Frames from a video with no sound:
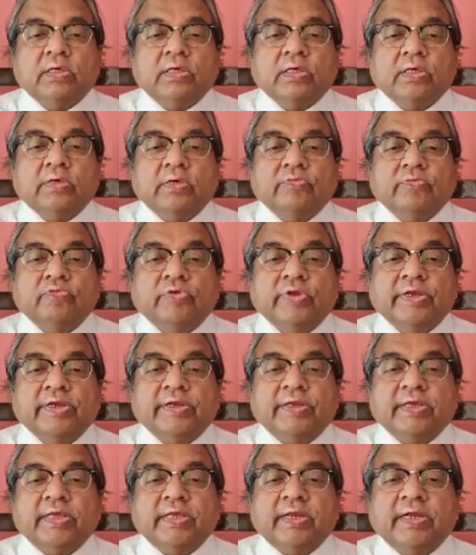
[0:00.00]
If we
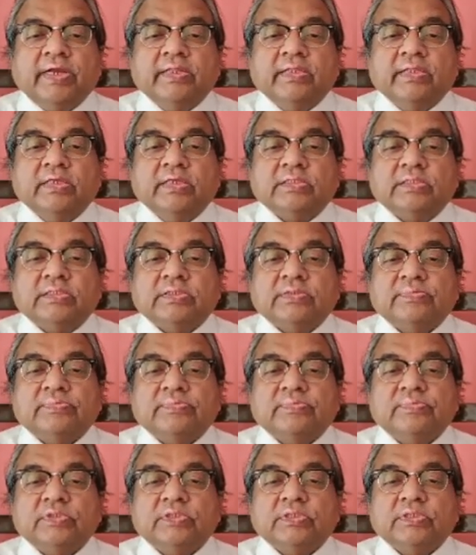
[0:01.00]
integrate this,
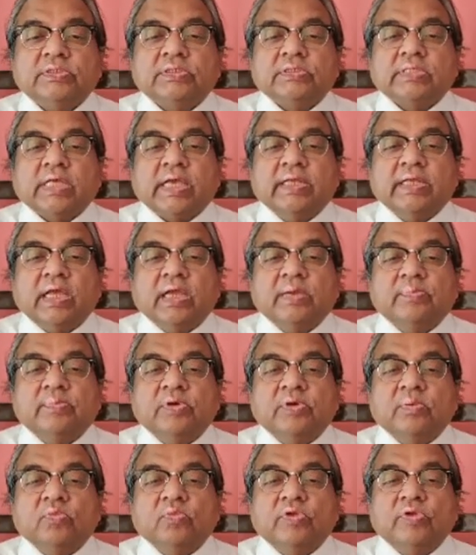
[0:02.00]
this is sine
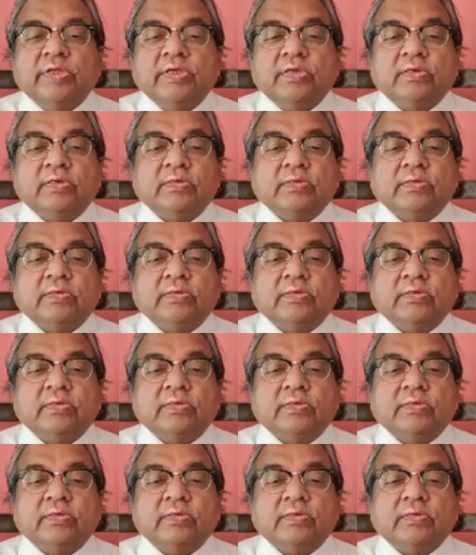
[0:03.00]
hyperbolic